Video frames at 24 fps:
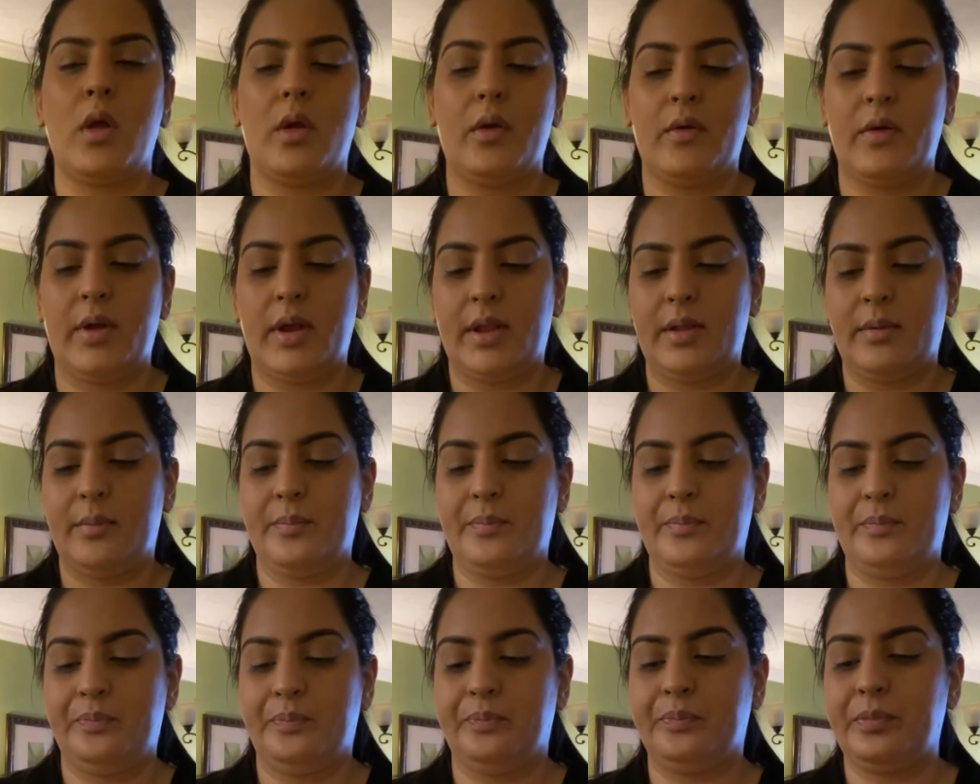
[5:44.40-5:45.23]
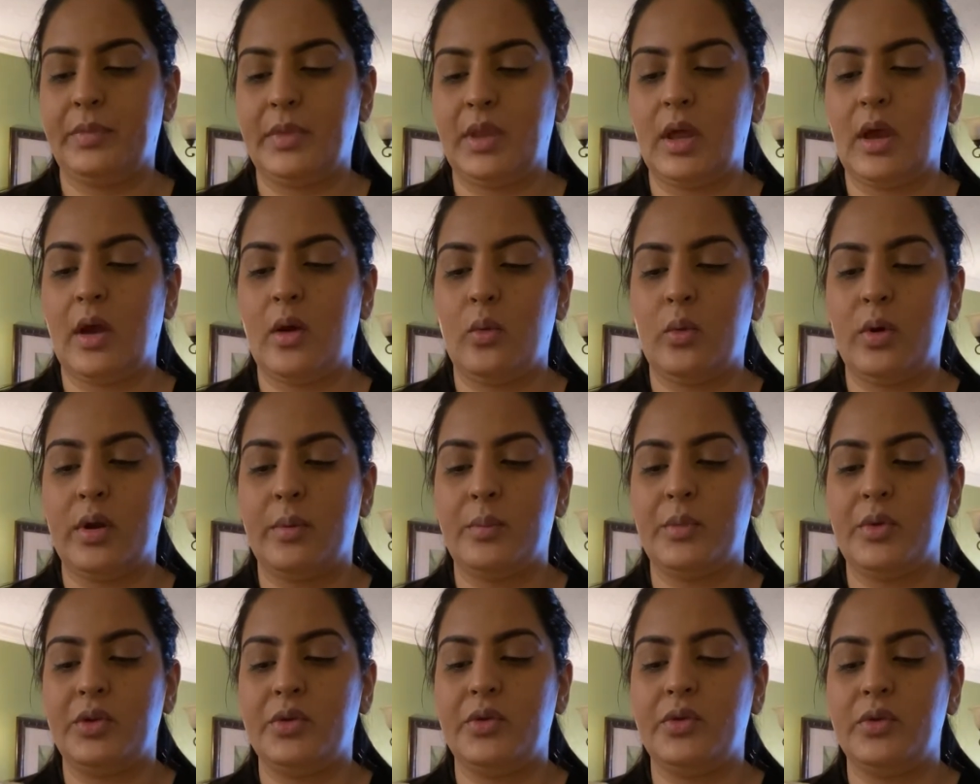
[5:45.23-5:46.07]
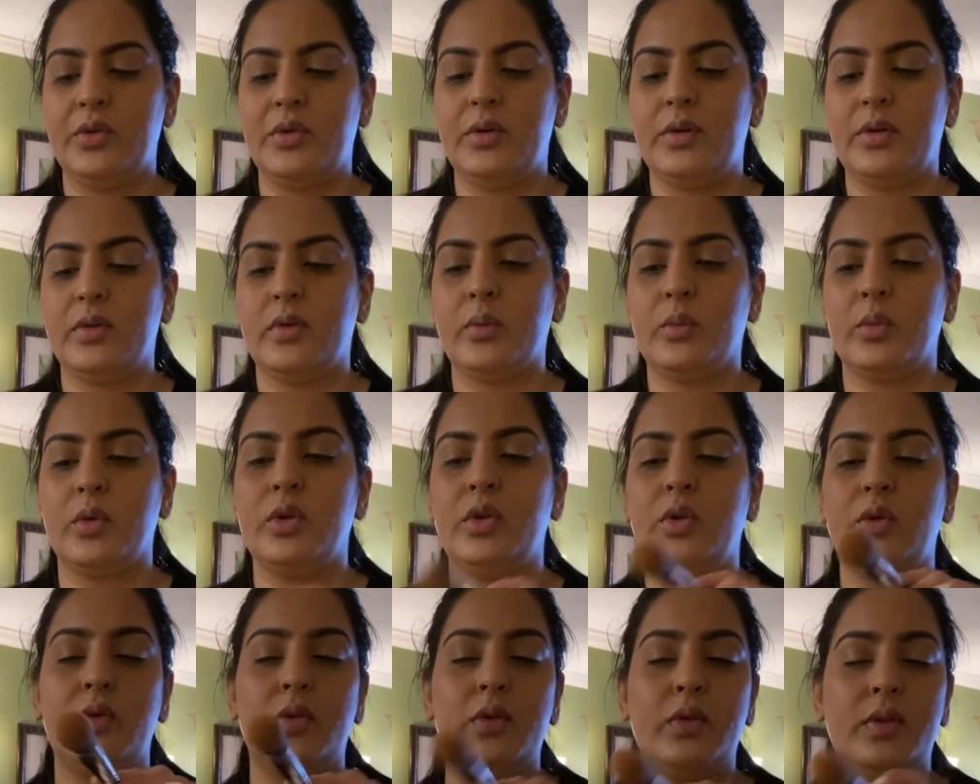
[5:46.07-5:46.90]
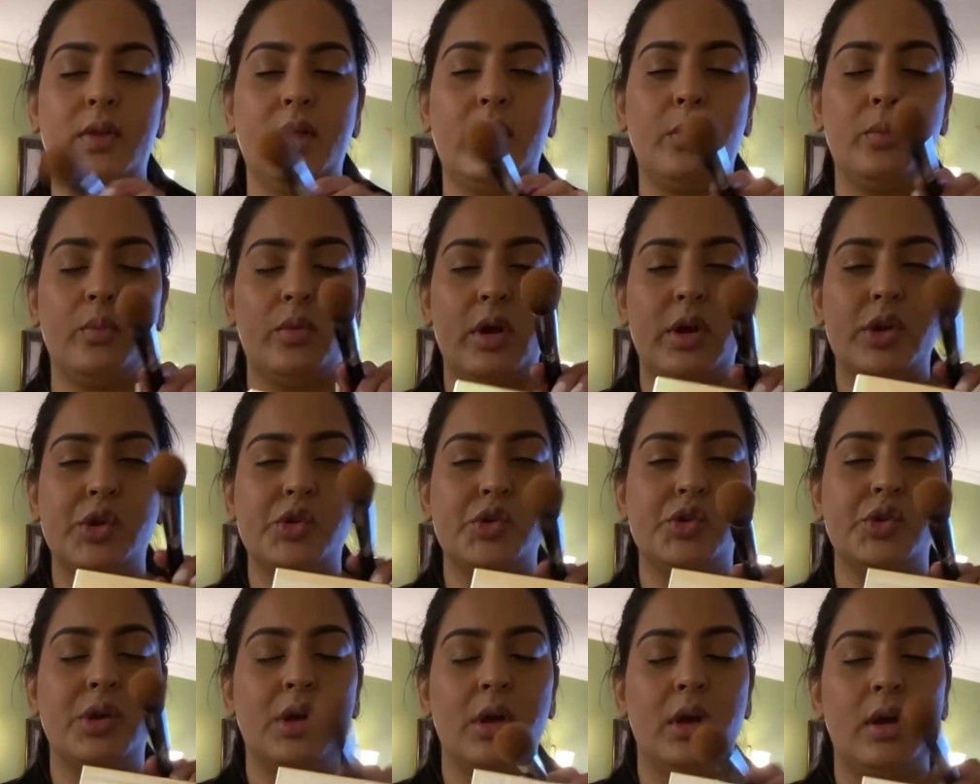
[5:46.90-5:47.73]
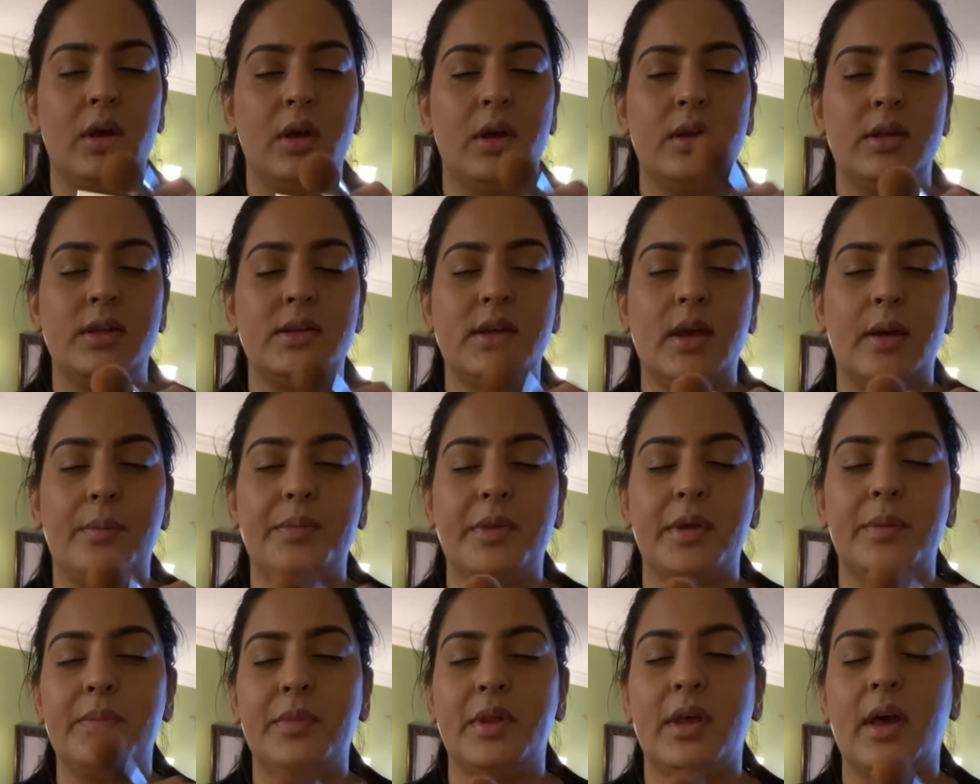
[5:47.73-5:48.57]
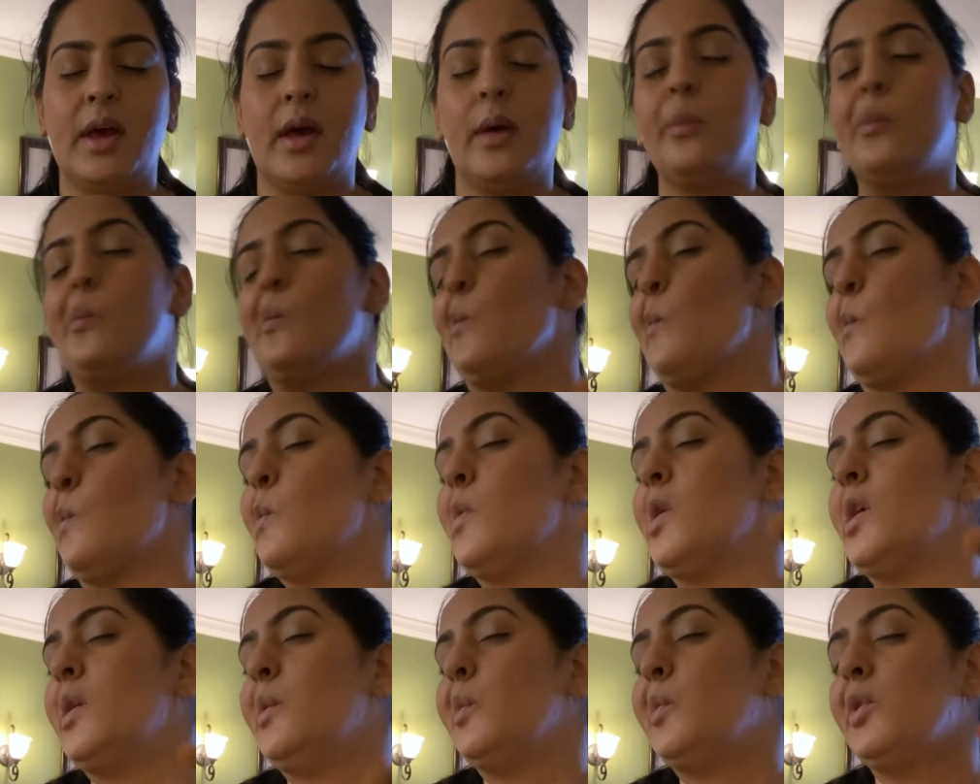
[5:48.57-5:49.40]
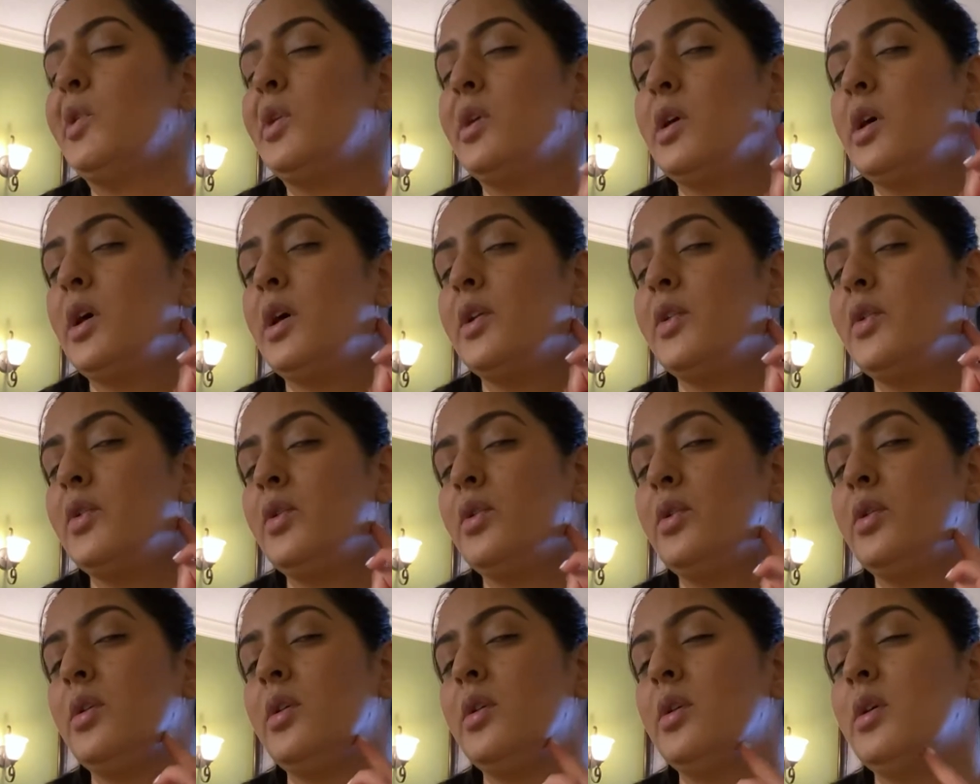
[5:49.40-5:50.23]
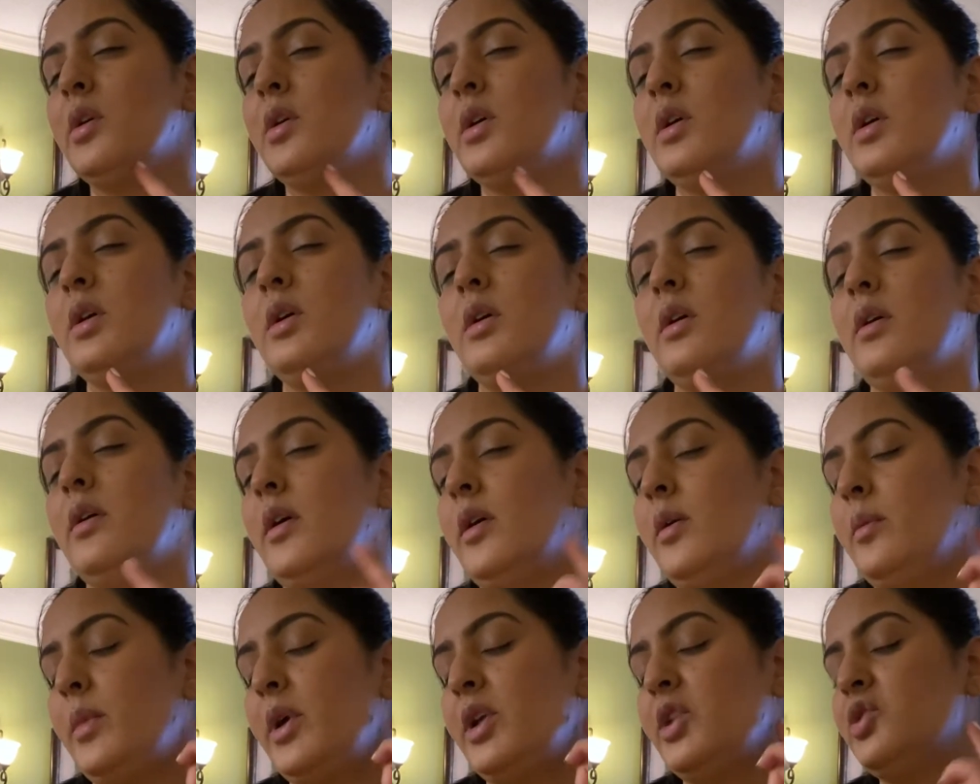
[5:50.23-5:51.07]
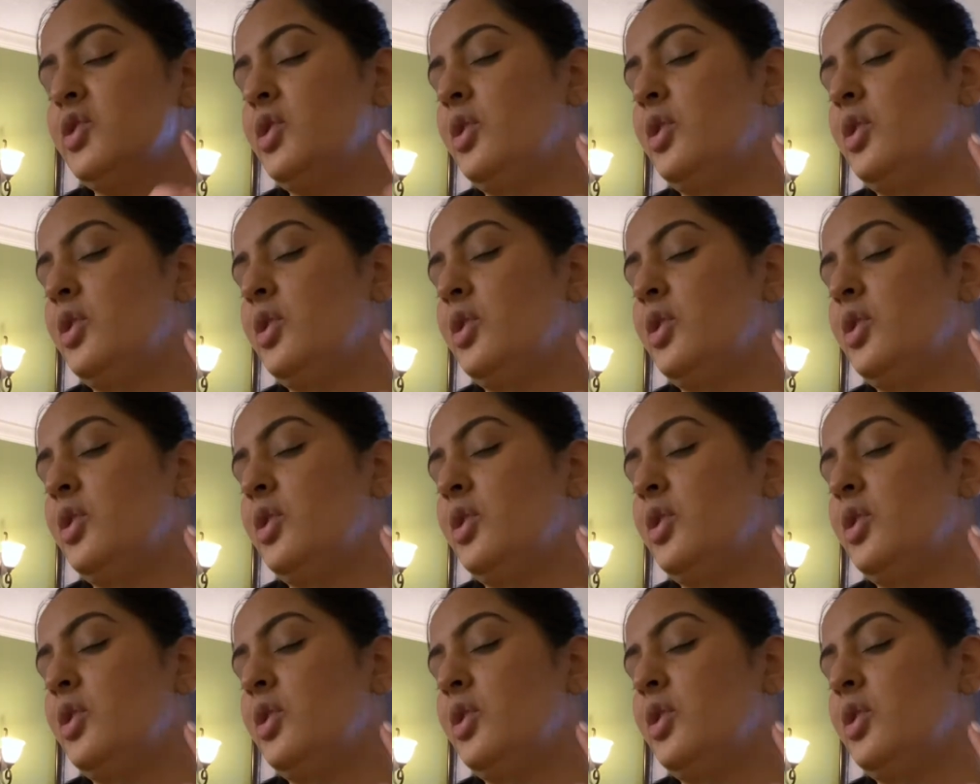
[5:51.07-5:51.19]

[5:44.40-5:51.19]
right, now what I'm going to do is I'm going to use the same brush, tap tap tap, and I'm going to contour around my jaw